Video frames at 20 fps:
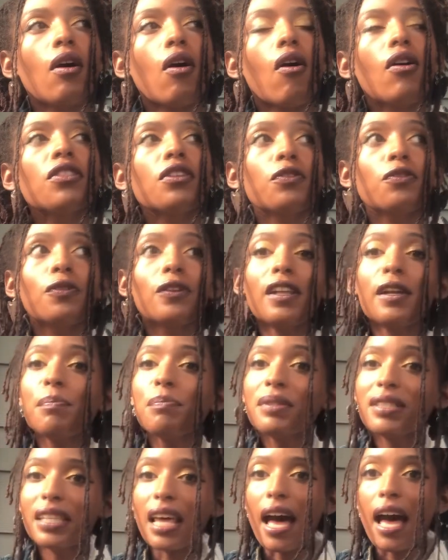On the
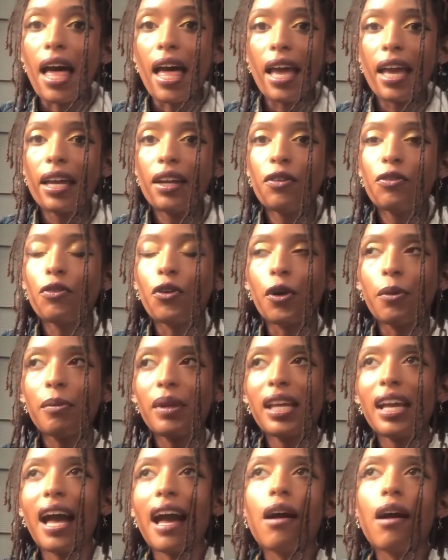flip side, for me,